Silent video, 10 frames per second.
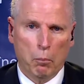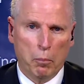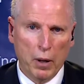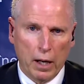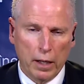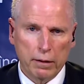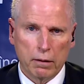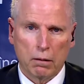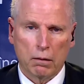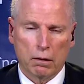But
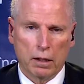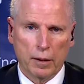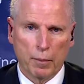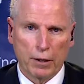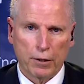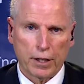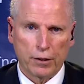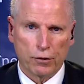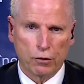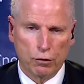the
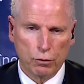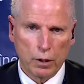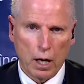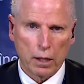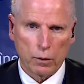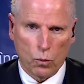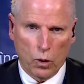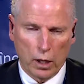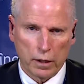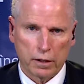Americans do not
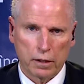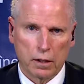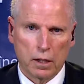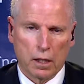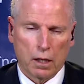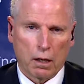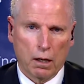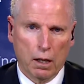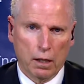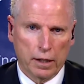want
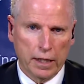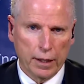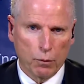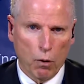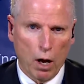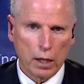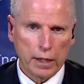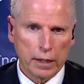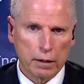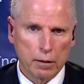the
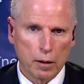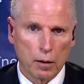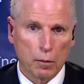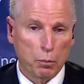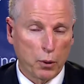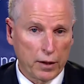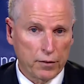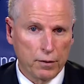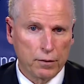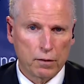Iranian
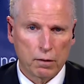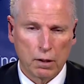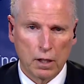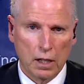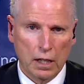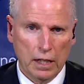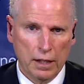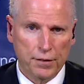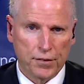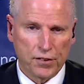presence
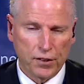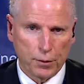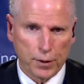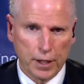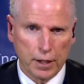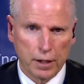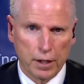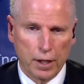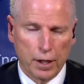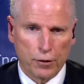in Syria
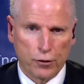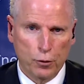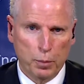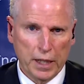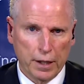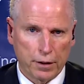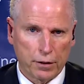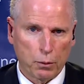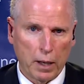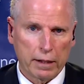to be a
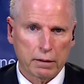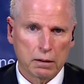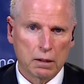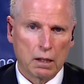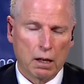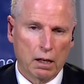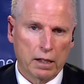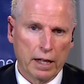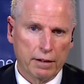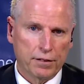threat
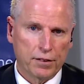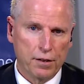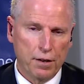against